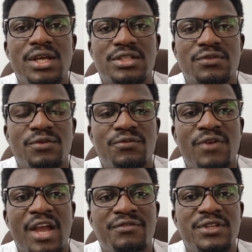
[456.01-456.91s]
Is it for
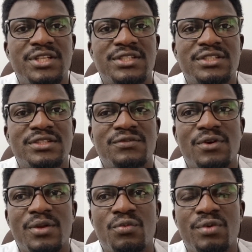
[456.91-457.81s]
5 days? Is it
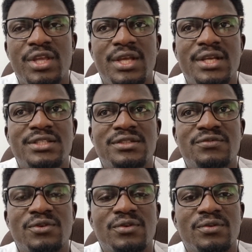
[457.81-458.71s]
for a week? Is it
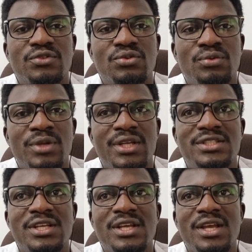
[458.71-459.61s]
for 2 weeks?